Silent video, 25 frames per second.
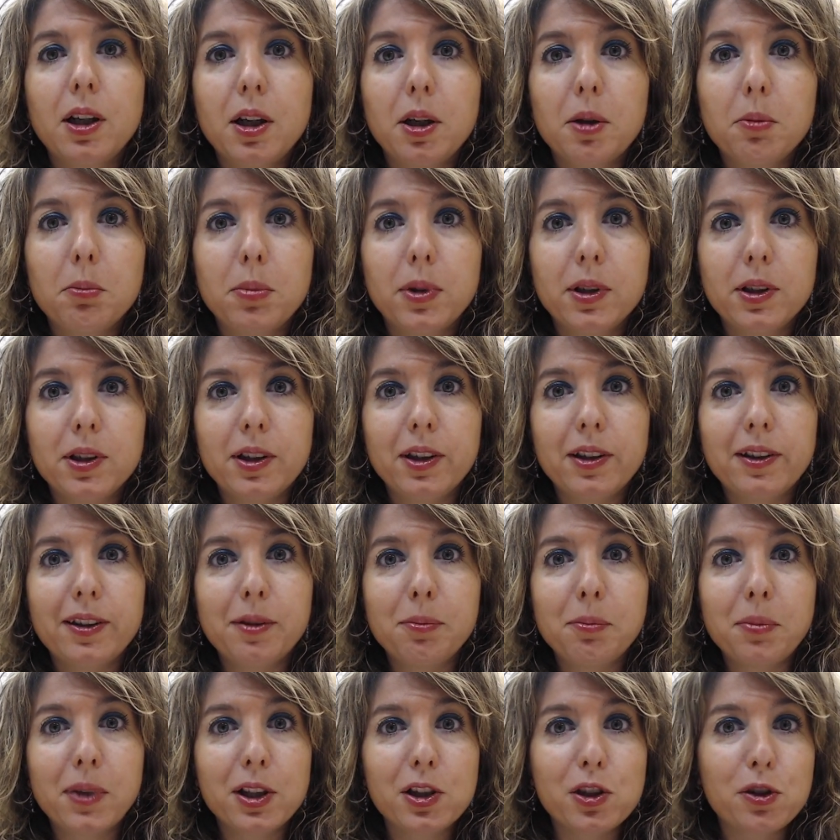but it's
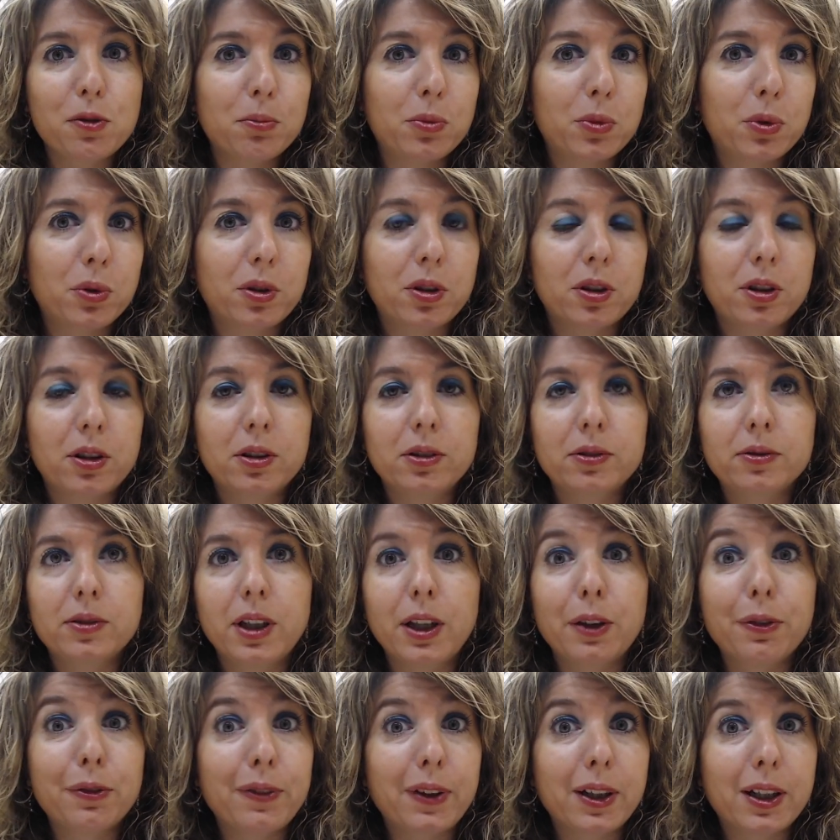much more
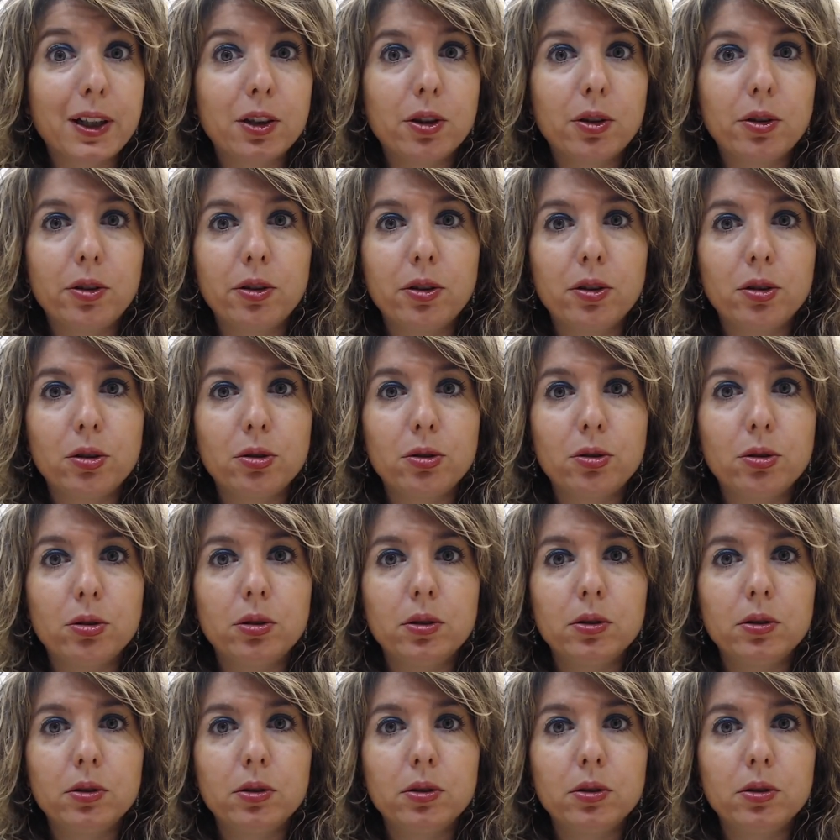effective to do.